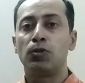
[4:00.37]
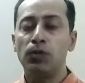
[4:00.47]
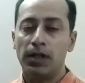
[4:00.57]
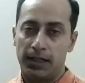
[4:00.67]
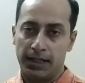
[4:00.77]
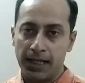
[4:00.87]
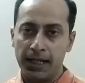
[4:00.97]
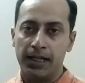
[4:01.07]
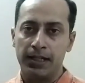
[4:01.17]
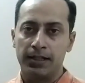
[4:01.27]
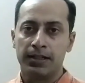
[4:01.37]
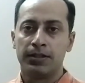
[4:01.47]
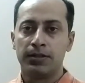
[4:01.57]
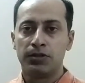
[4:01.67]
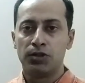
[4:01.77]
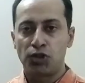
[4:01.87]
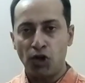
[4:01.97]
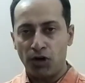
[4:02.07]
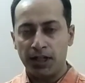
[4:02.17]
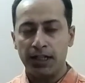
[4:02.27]
To again
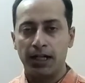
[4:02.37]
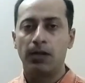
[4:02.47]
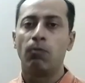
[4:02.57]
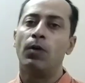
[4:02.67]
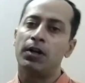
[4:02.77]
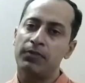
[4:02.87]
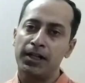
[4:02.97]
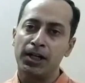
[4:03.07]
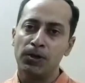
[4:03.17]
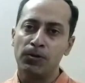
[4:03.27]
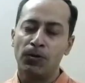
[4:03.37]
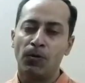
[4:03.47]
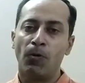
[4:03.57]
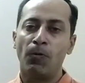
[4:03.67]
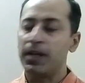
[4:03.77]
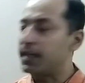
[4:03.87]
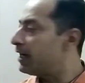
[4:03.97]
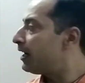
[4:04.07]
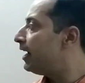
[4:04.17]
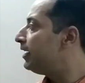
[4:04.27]
shorten it, what we can do, we
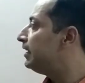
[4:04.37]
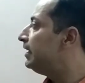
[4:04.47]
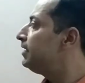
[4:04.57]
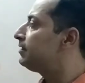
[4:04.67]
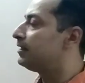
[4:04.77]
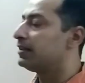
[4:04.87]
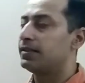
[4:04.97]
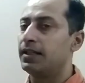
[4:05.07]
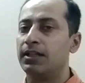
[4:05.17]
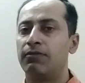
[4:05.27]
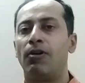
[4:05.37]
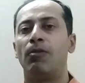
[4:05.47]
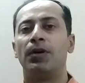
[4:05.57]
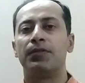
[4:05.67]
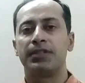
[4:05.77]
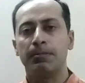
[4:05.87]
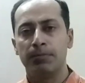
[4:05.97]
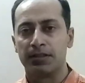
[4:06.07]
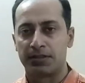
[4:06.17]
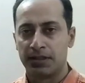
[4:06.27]
can write these things in the form of
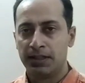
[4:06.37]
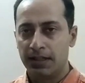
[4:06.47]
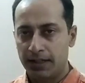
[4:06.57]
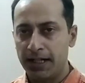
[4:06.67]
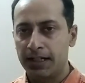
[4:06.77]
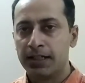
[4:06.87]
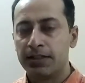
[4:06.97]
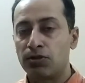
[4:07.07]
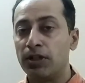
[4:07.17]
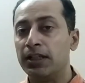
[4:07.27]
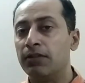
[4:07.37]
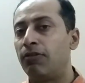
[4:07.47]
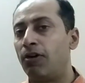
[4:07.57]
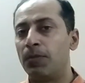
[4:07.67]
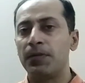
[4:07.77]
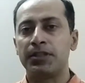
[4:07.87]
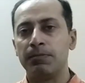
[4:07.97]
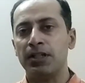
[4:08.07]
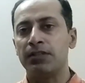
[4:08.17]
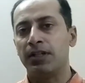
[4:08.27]
symbols, right? So in the form of
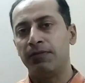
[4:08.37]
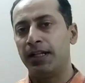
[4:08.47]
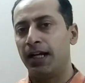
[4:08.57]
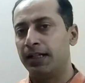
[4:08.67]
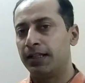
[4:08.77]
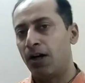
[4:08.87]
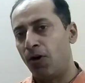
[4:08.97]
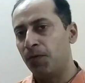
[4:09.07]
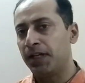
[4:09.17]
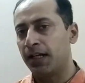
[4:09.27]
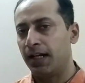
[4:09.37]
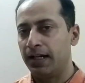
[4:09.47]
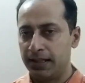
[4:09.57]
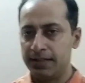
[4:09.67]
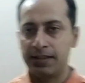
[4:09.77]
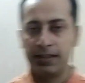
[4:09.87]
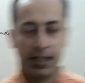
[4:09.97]
symbols when we write, then how we can write, let's see